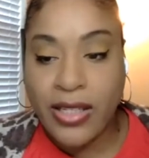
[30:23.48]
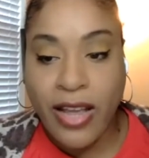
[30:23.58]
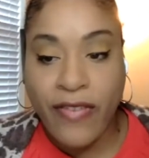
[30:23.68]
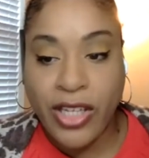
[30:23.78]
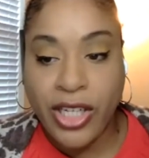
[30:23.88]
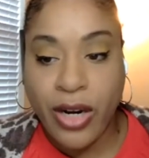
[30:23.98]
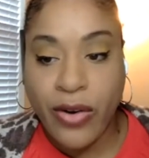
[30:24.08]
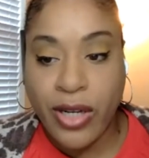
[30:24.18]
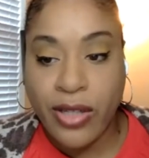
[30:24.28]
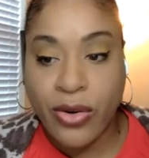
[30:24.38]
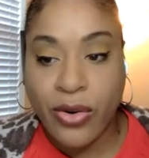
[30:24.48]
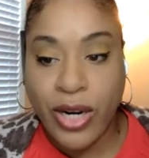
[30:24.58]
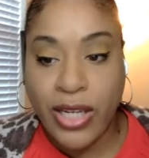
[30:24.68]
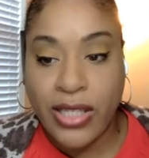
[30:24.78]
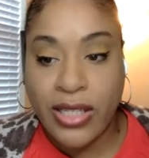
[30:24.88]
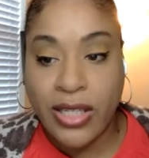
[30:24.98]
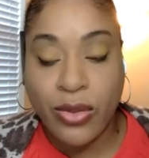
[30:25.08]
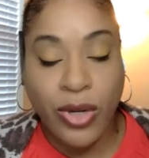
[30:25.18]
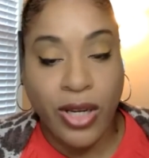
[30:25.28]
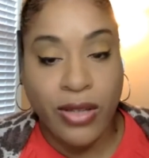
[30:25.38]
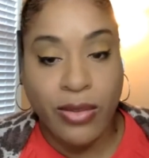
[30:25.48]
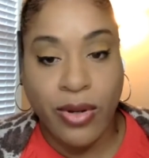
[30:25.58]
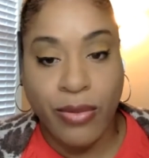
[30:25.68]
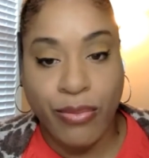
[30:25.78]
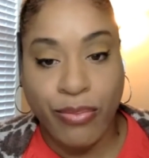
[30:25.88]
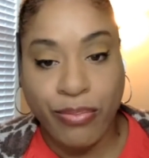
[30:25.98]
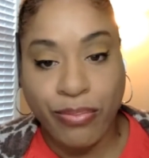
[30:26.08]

Is FHA credit score a 620 as well?